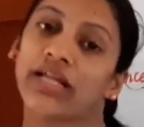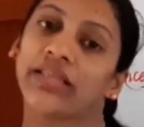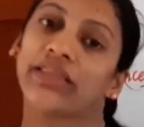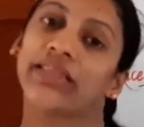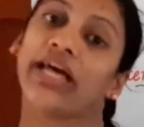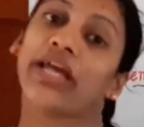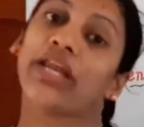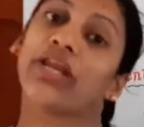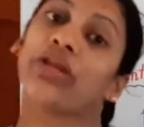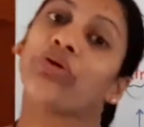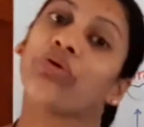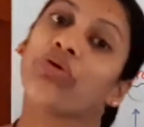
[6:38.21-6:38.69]

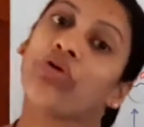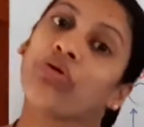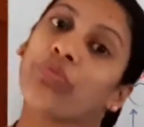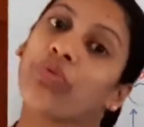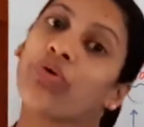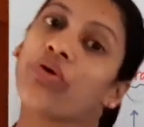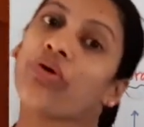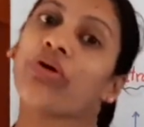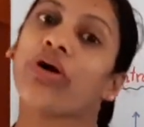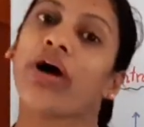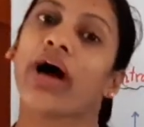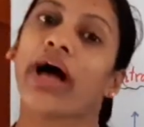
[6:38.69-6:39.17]
Then no
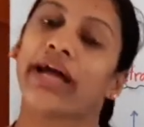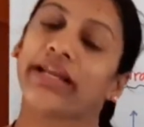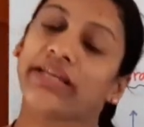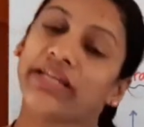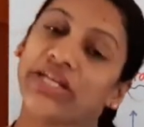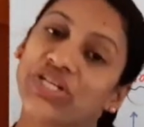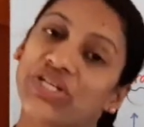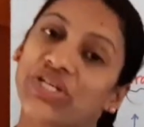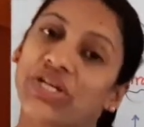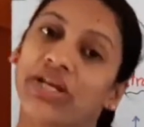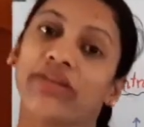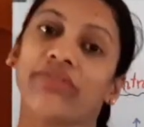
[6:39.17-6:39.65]
more
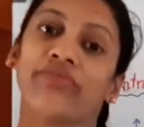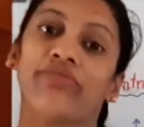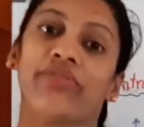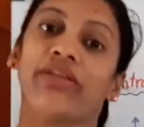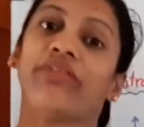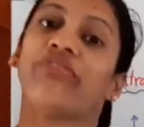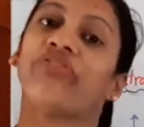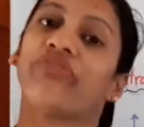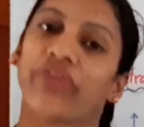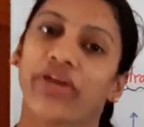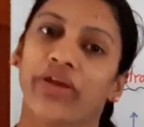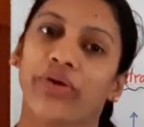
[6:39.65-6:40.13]
addition
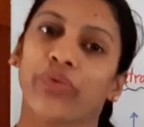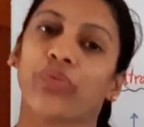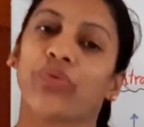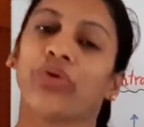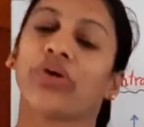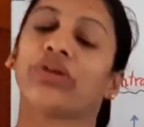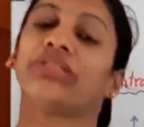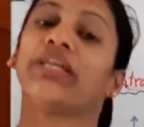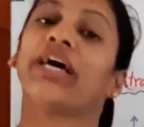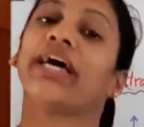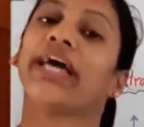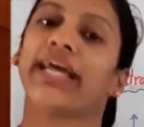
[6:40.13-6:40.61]
will
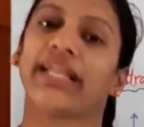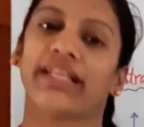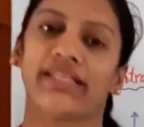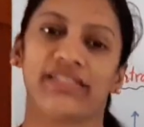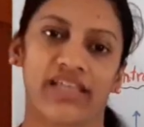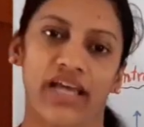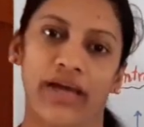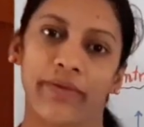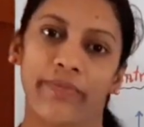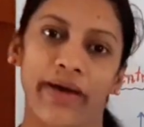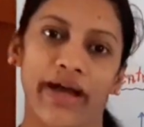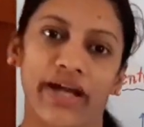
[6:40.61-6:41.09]
favor the
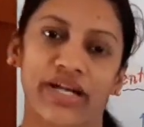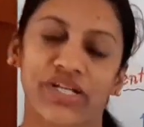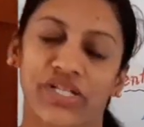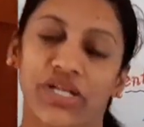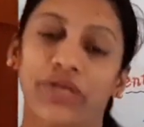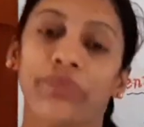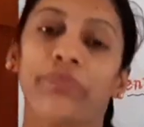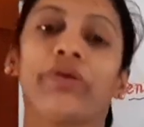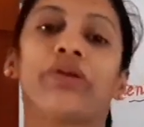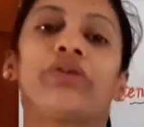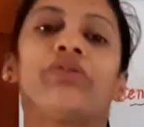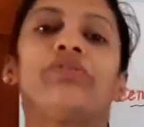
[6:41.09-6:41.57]
enzyme
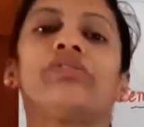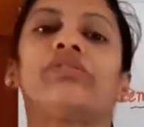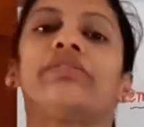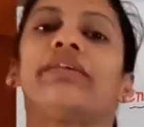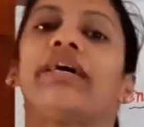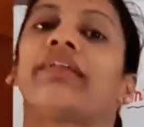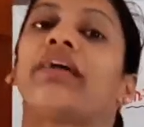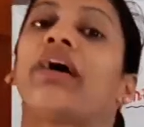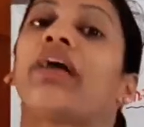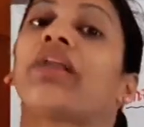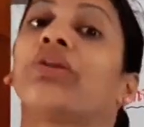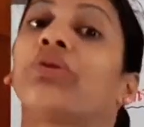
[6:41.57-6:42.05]
action because
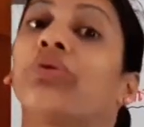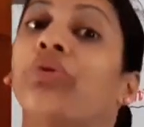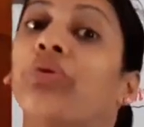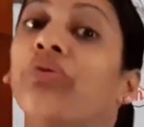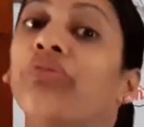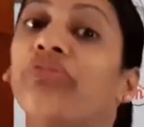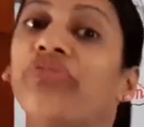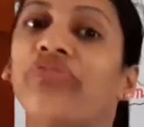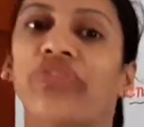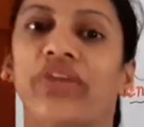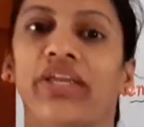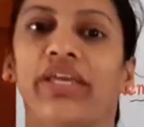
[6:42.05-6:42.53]
there are
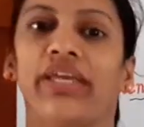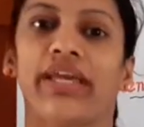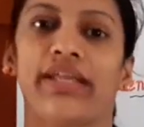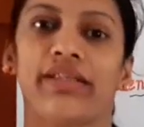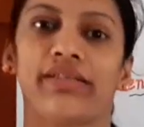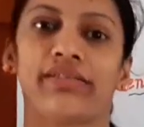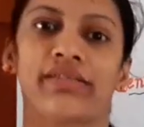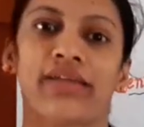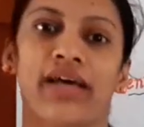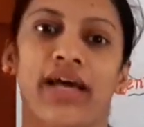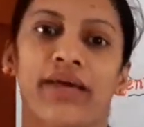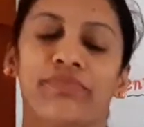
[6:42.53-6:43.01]
no free
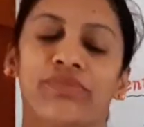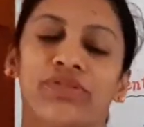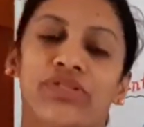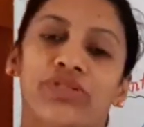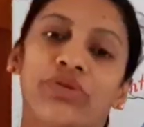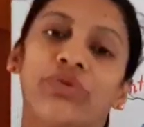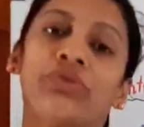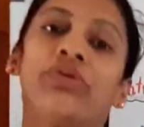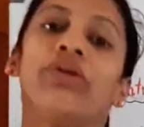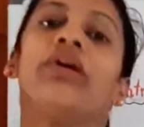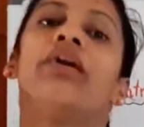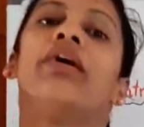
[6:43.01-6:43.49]
enzymes
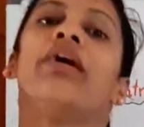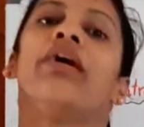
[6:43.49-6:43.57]
to